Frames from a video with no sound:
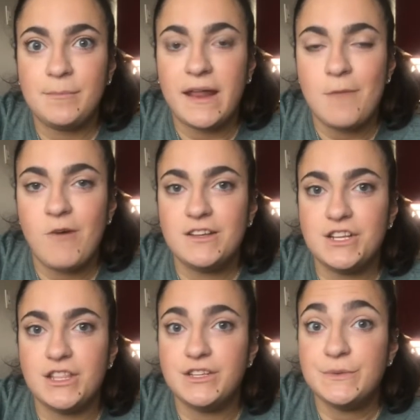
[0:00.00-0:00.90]
but I'm
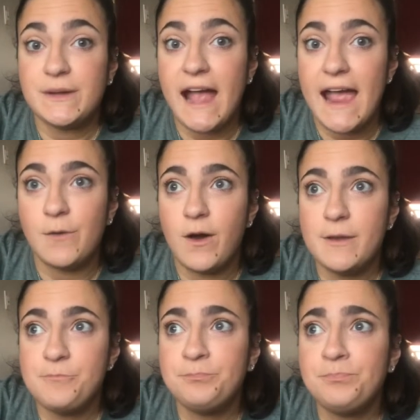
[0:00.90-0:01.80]
watching the UK
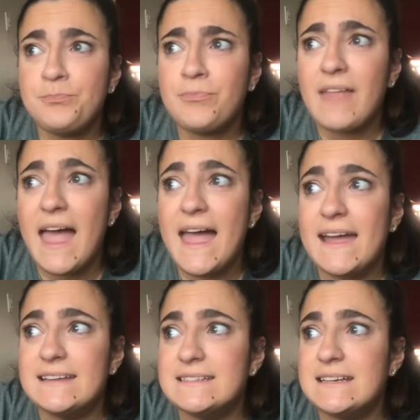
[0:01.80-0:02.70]
one.
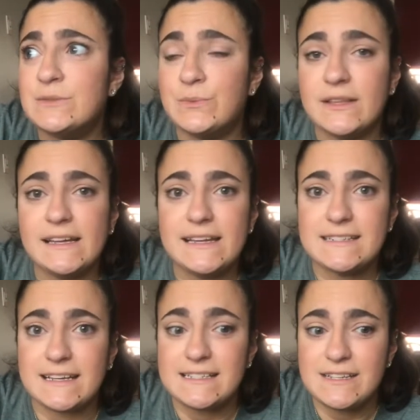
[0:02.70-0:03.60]
And it's really
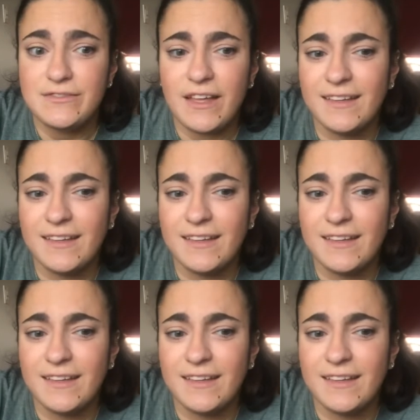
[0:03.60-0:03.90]
addictive.